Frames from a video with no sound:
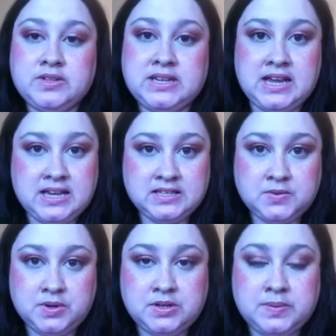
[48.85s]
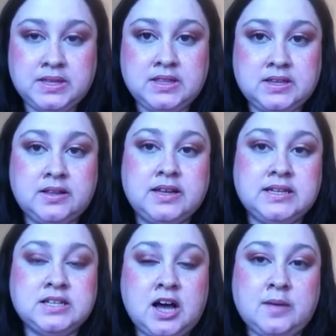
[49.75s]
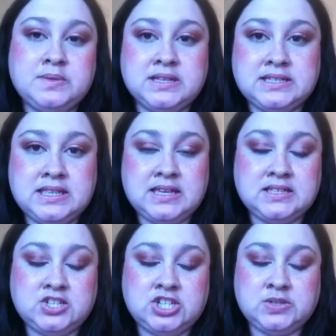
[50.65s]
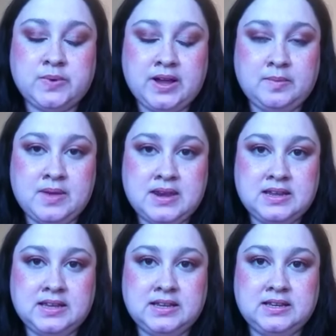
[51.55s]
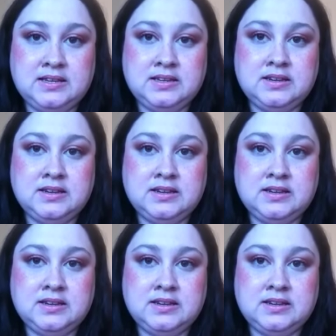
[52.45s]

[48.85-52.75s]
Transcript: today is going to be the like top 6 things that she's recommended